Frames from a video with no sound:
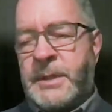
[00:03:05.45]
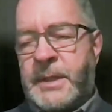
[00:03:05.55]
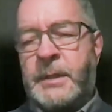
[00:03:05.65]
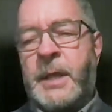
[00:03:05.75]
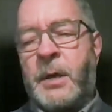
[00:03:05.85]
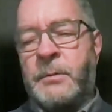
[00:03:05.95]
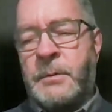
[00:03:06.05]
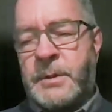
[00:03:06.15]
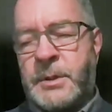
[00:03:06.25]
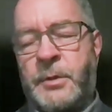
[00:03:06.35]
sit
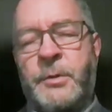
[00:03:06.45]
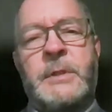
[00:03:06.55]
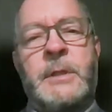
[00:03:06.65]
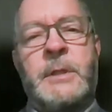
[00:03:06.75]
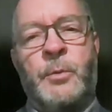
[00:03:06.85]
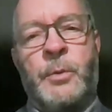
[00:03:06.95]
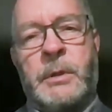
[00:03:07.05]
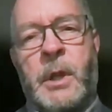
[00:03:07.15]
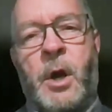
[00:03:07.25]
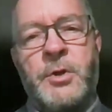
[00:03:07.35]
down seriously
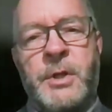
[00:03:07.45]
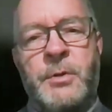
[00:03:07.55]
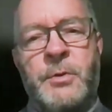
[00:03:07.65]
with large end